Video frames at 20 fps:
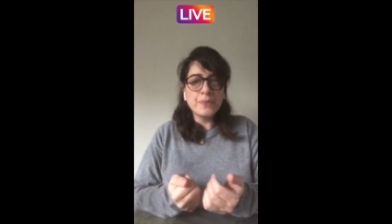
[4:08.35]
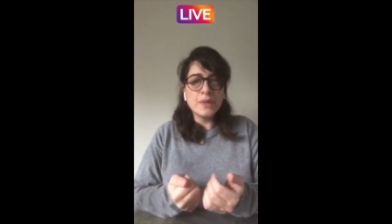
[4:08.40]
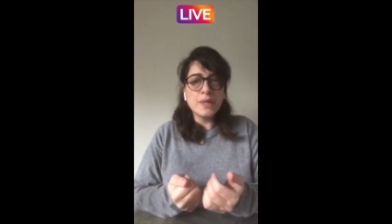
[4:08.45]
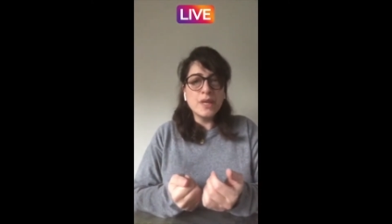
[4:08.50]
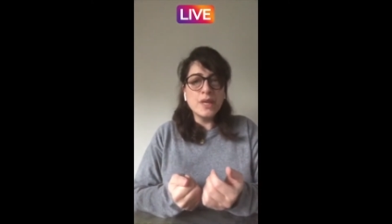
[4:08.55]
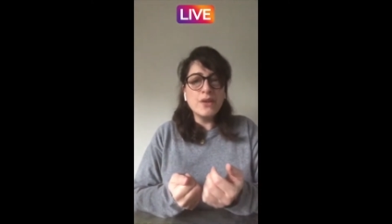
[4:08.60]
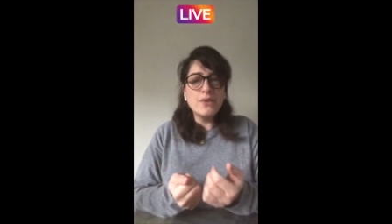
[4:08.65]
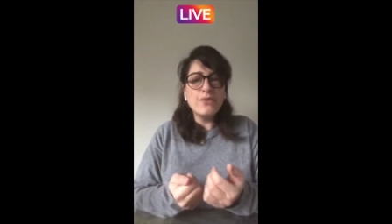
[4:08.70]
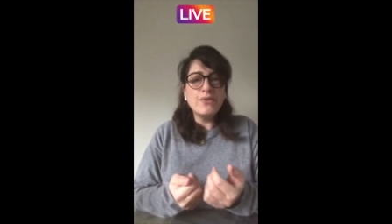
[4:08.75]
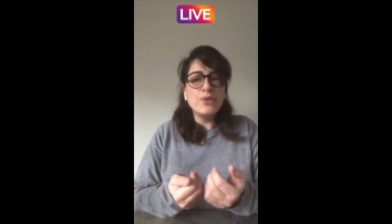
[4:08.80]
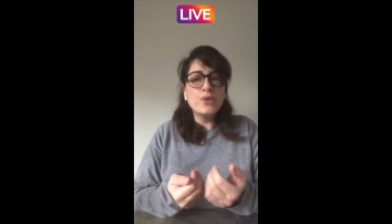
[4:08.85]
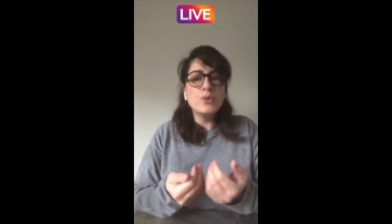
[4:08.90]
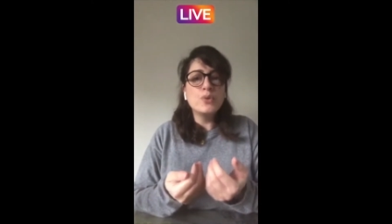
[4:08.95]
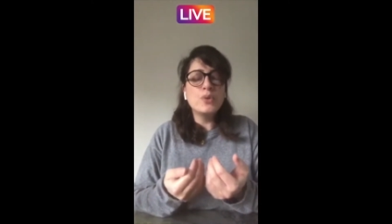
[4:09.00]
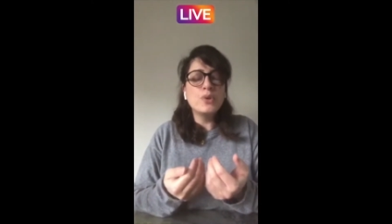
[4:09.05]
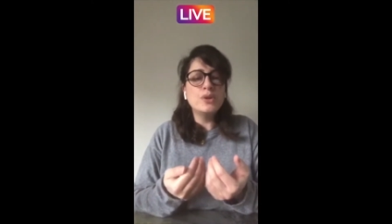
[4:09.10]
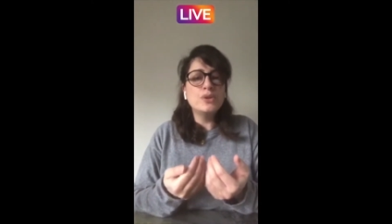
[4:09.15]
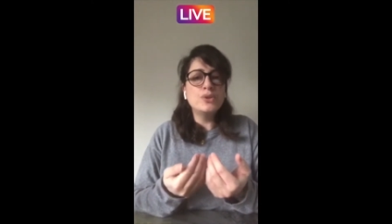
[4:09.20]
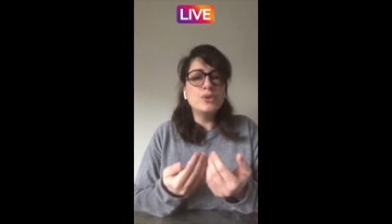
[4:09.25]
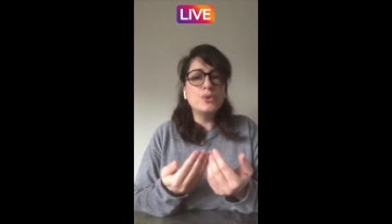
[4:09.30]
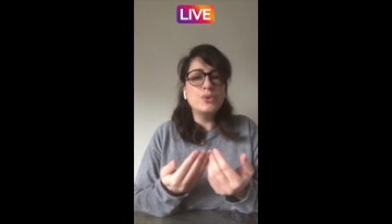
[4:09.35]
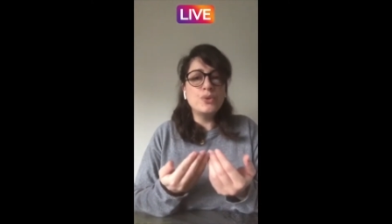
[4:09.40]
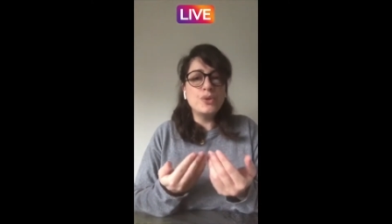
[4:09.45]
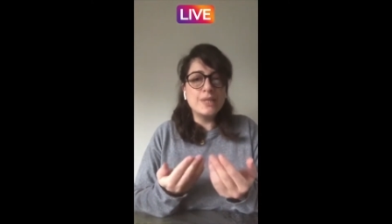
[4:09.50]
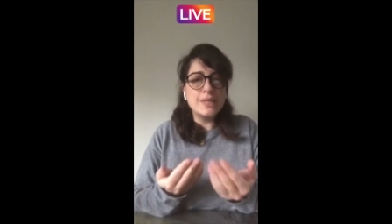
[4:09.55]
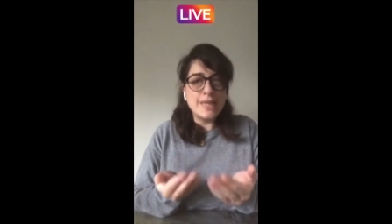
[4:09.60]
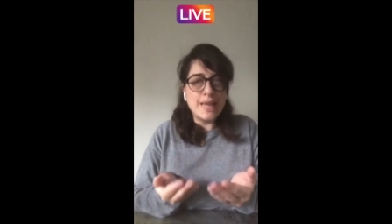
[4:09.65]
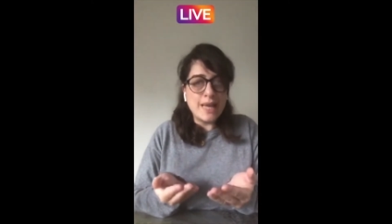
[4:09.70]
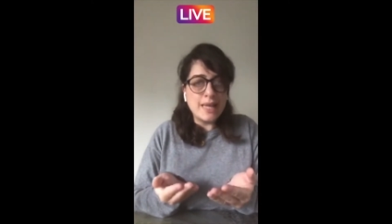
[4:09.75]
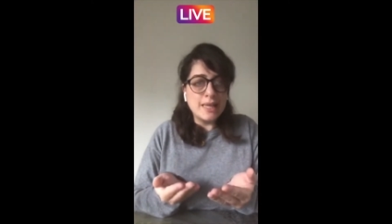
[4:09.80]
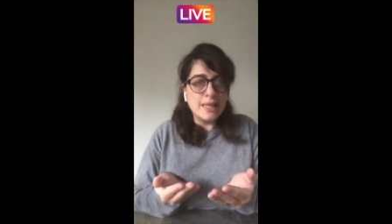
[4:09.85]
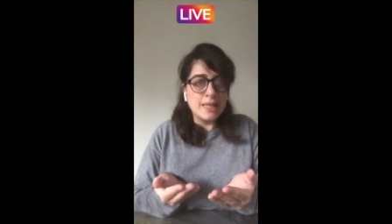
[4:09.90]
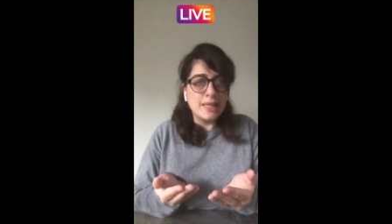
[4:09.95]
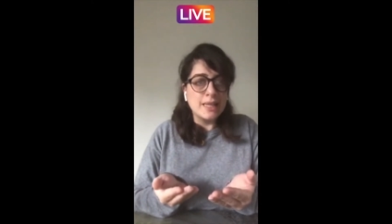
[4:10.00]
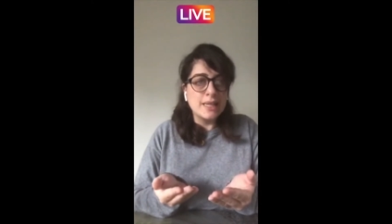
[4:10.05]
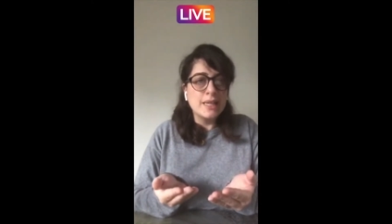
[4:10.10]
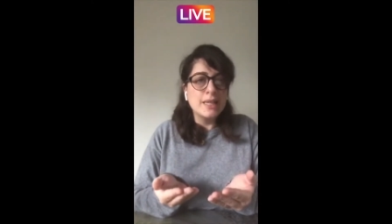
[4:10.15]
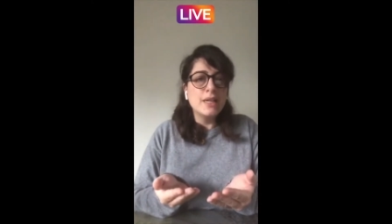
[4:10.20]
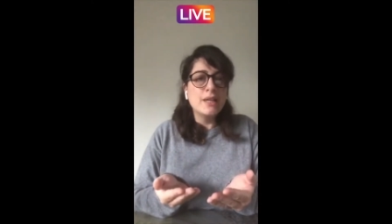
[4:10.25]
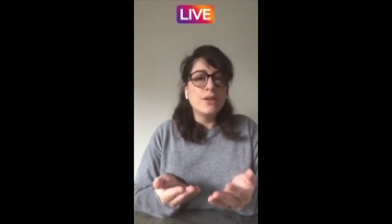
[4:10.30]
If you want to sell
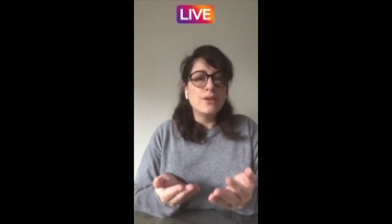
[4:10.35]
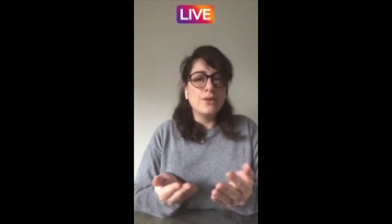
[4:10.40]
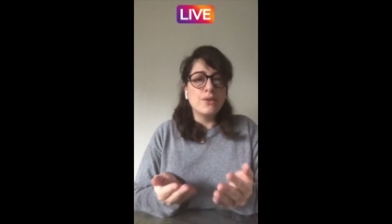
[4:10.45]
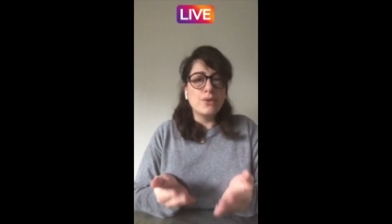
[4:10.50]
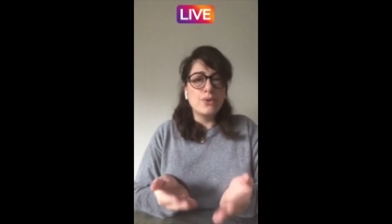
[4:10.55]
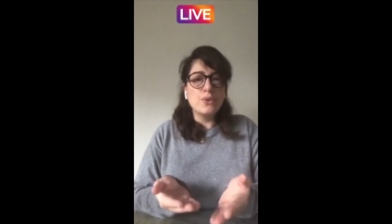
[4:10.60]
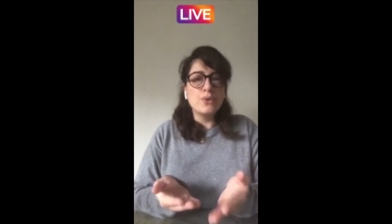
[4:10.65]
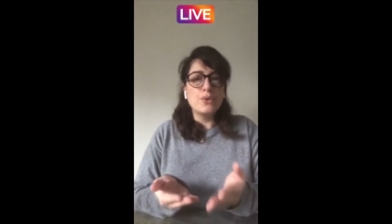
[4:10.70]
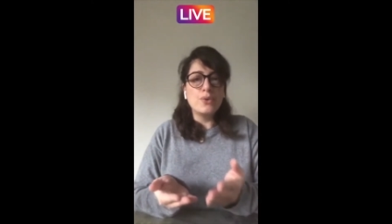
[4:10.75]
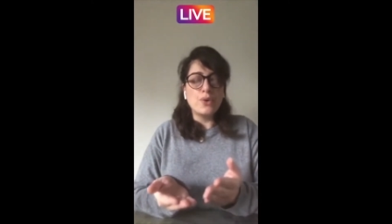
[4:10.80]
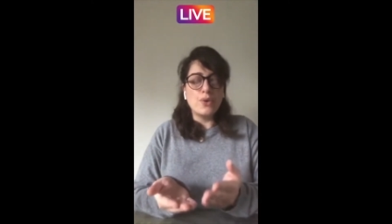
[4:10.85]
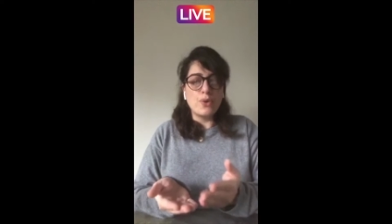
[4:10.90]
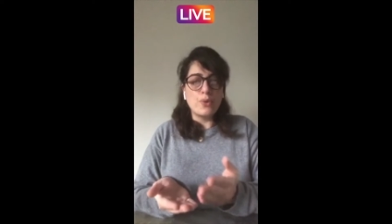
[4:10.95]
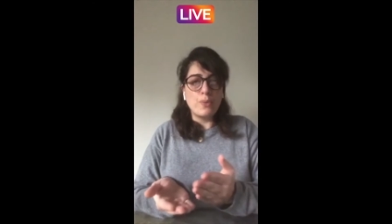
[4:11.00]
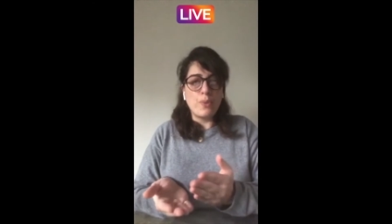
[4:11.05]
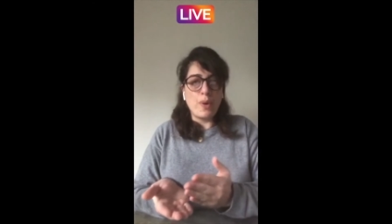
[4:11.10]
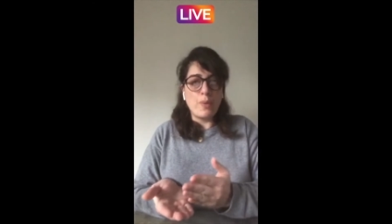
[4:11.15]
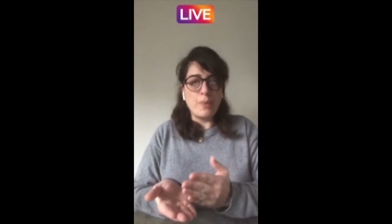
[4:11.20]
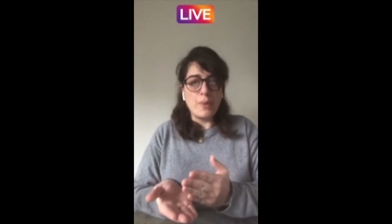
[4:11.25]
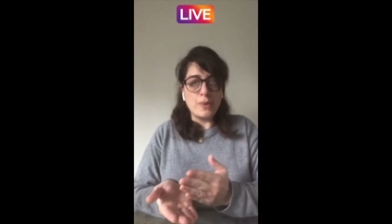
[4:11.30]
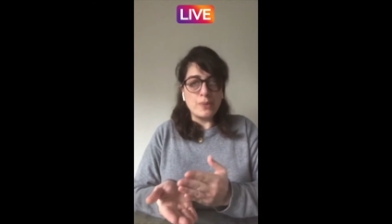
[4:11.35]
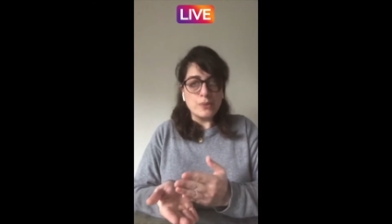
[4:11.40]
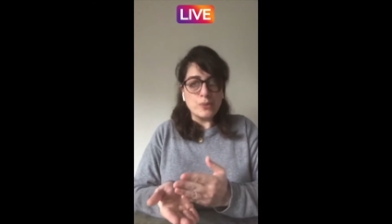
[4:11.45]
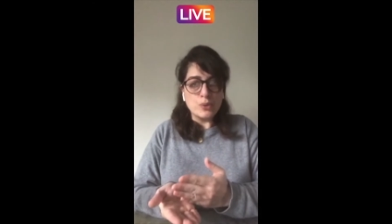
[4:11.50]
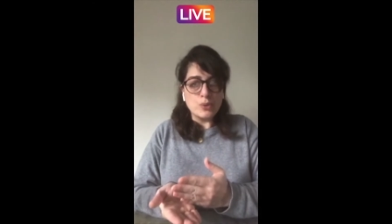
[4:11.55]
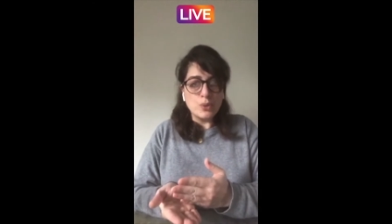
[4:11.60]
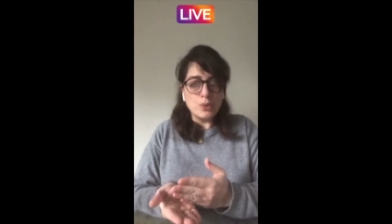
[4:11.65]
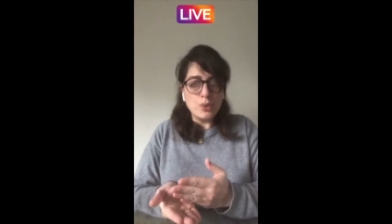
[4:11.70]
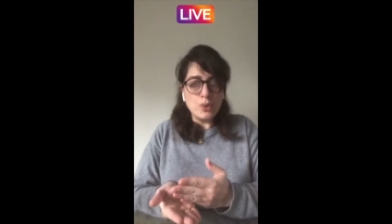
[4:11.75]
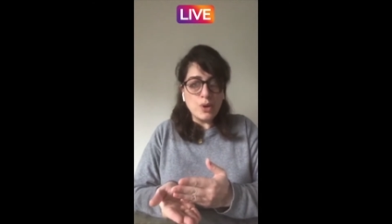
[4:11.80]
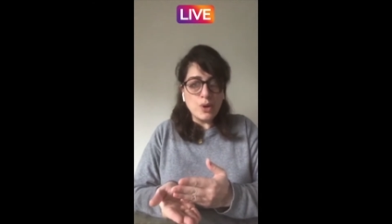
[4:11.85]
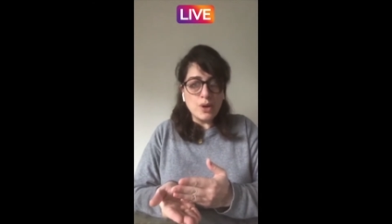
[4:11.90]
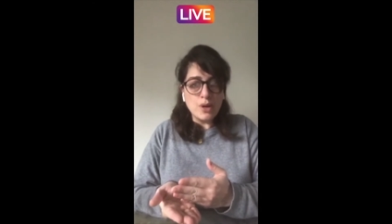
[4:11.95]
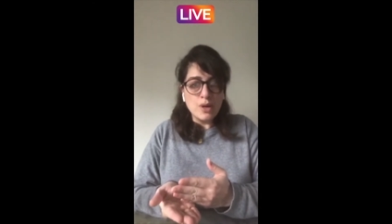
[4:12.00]
through your pop-up store,